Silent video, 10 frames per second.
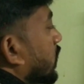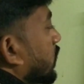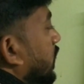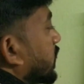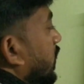
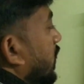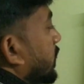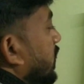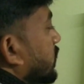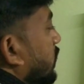when the
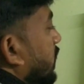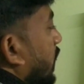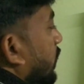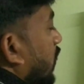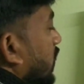lift is moving
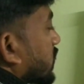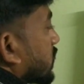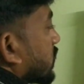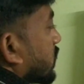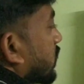upwards,
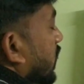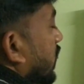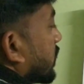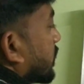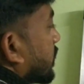okay,